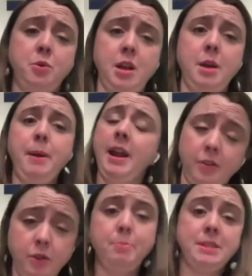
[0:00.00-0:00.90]
they don't get
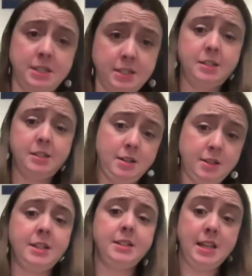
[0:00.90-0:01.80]
paid and their business does
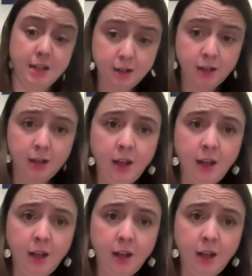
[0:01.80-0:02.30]
not succeed.